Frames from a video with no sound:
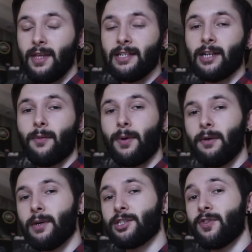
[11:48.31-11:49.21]
These are
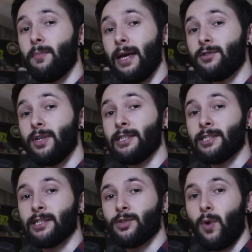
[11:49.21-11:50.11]
pretty much the main
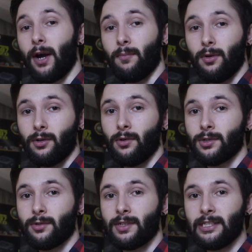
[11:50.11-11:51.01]
reasons why
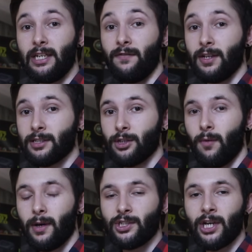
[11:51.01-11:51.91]
Bulldozer received so
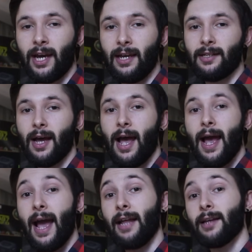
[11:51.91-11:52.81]
much hate,
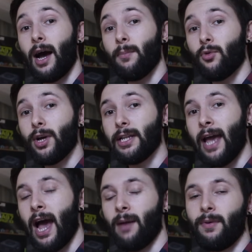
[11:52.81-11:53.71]
and I'm really
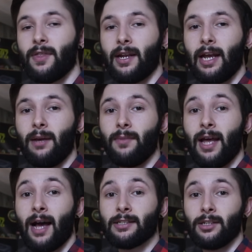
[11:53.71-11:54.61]
happy that AMD
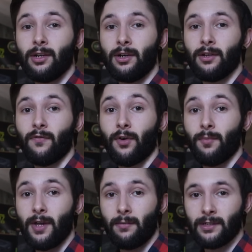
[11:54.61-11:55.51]
has learned
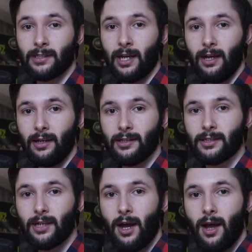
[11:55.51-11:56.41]
from their mistakes.